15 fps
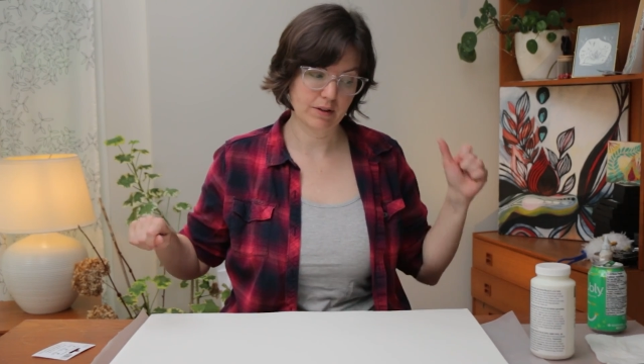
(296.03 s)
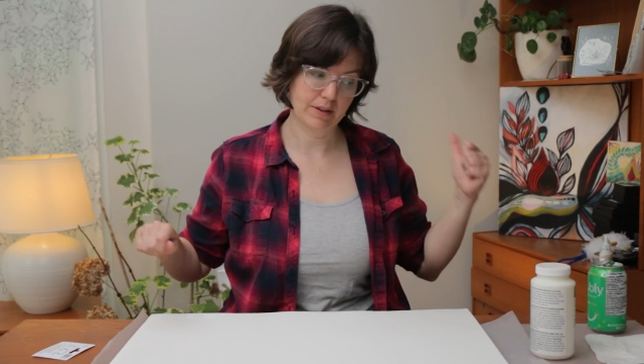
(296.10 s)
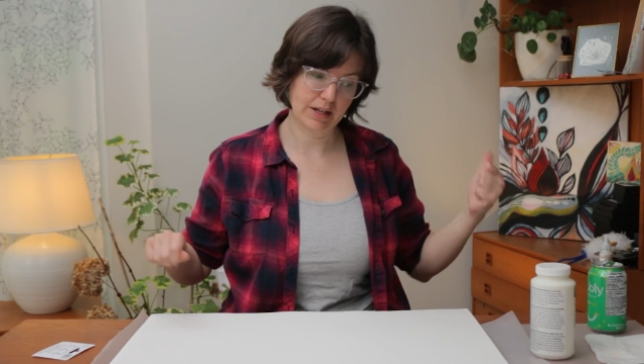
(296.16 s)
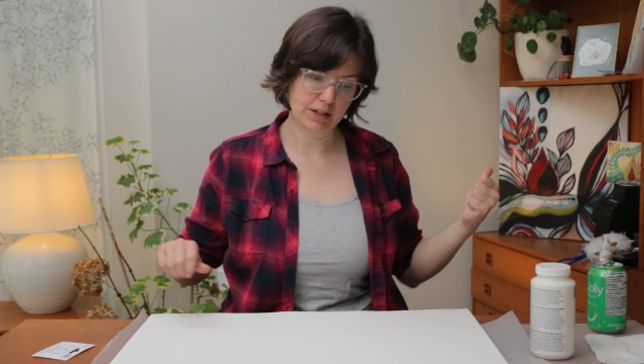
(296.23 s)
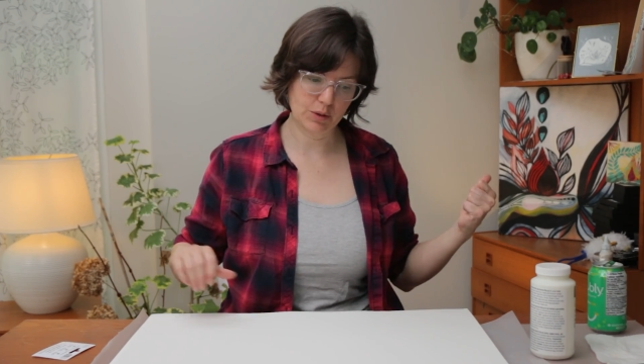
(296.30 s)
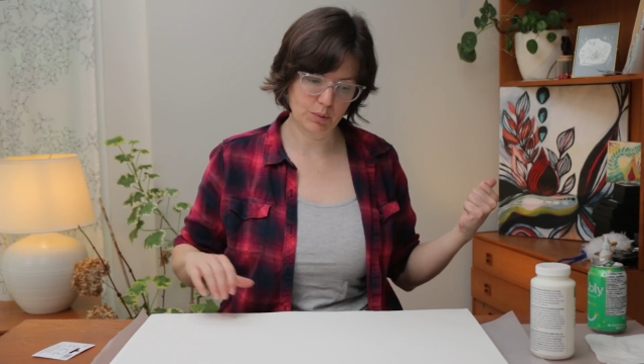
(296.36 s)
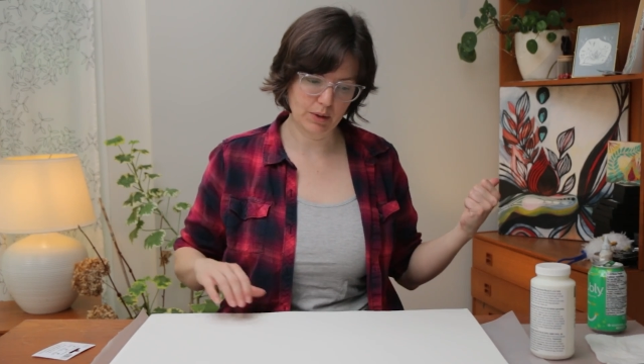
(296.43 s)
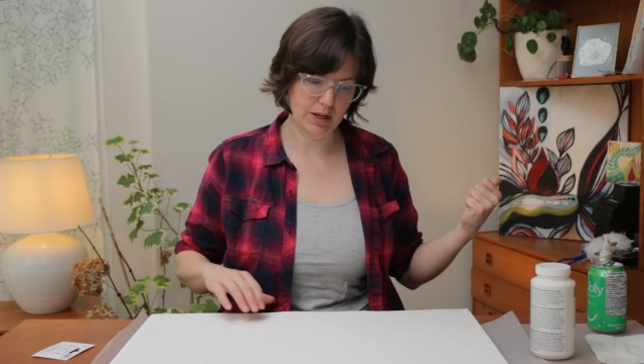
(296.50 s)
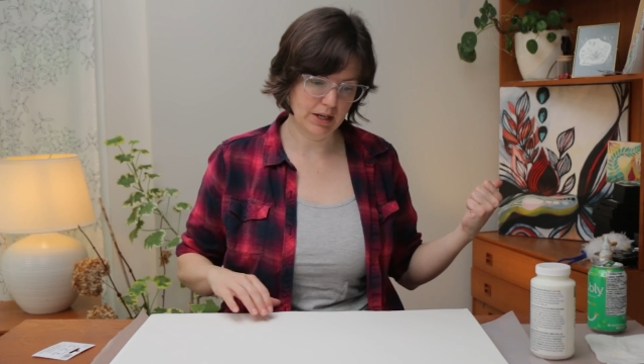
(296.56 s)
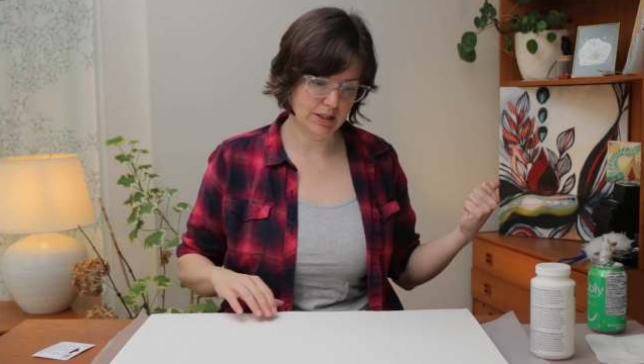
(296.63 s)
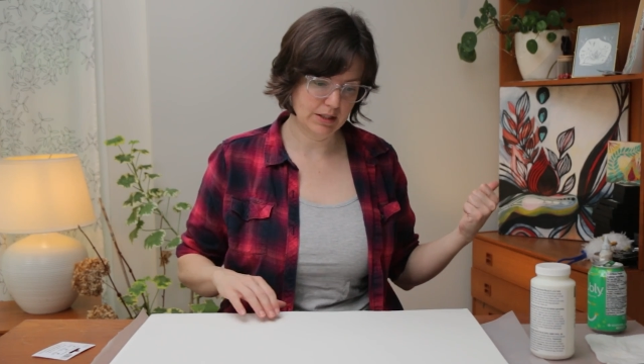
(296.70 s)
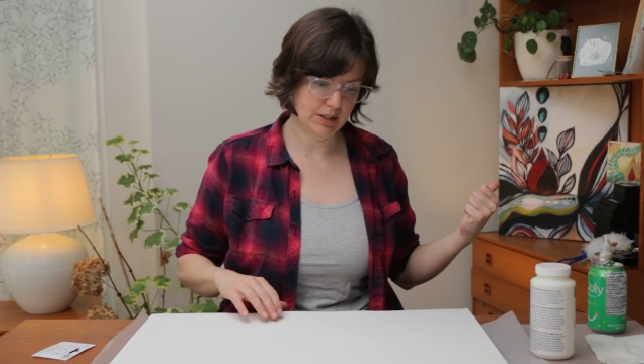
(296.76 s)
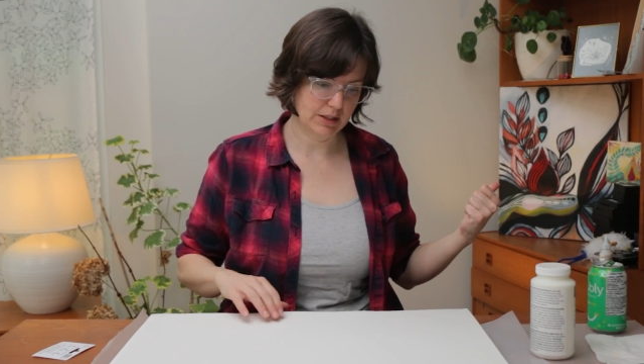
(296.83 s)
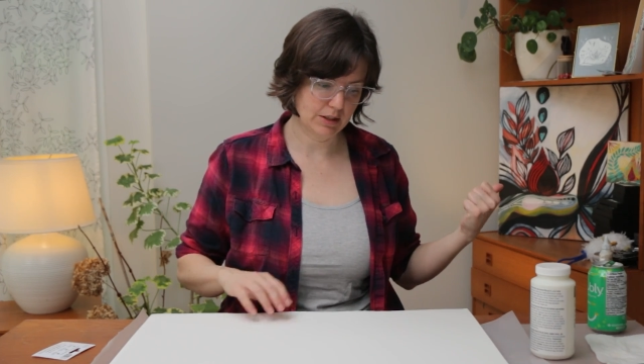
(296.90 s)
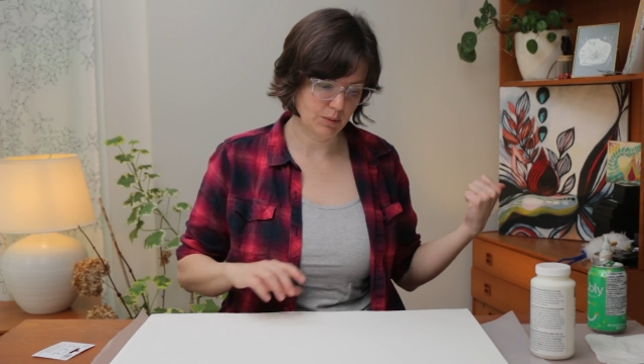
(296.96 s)
That's what I
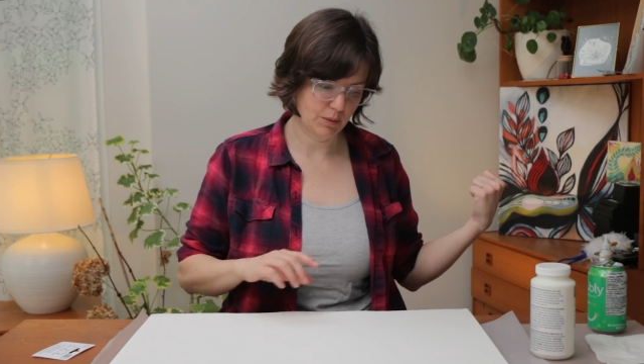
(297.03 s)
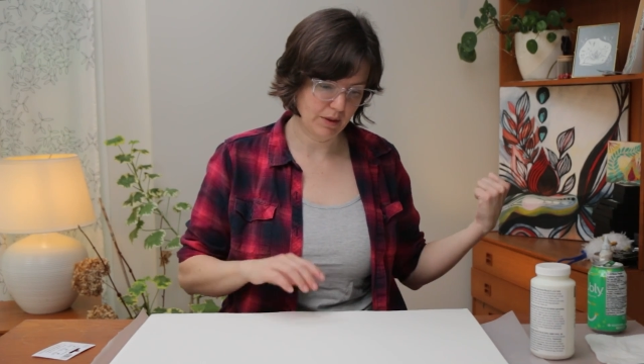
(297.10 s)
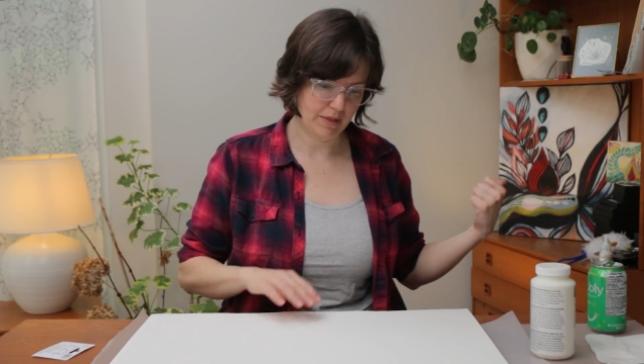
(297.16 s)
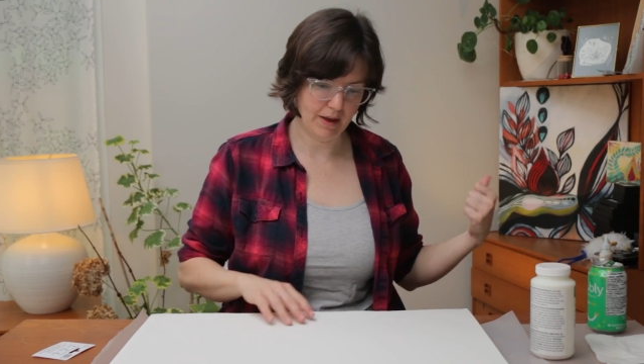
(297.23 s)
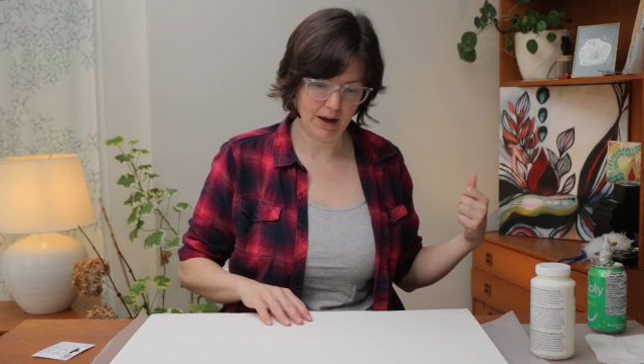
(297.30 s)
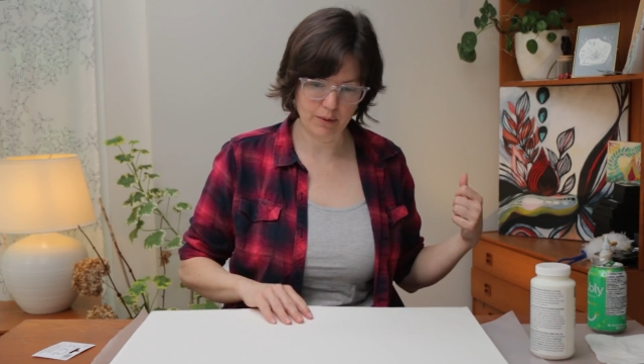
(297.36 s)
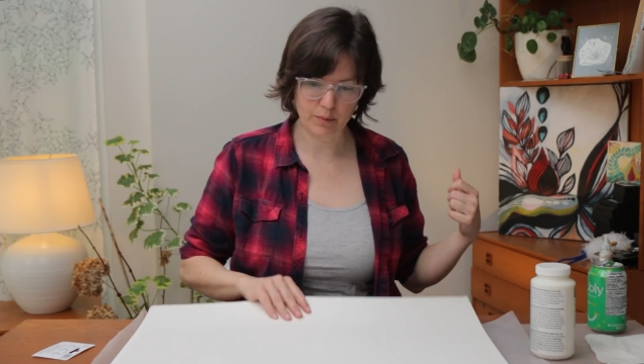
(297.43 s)
did with that